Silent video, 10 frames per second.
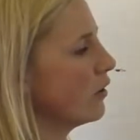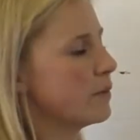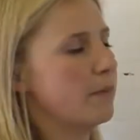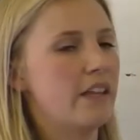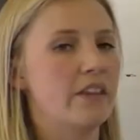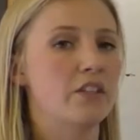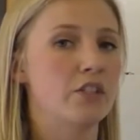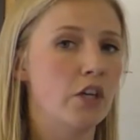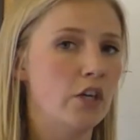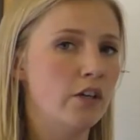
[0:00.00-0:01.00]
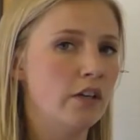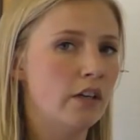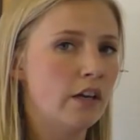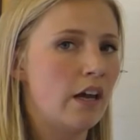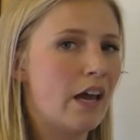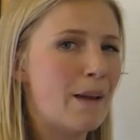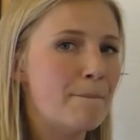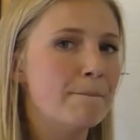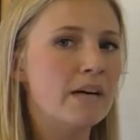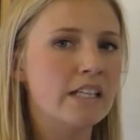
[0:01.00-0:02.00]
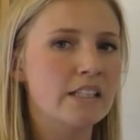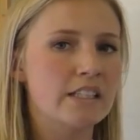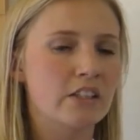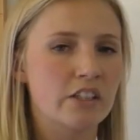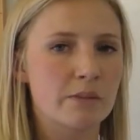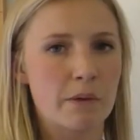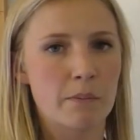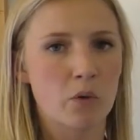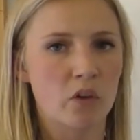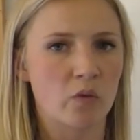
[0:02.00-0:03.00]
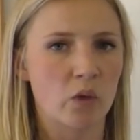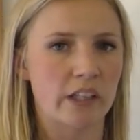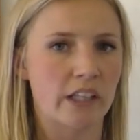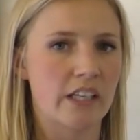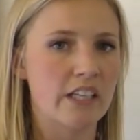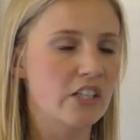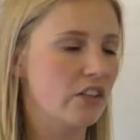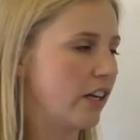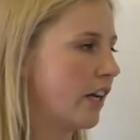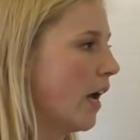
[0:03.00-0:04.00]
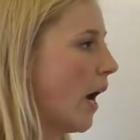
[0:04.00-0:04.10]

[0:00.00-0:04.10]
on to method 2, it might need a little bit more work initially,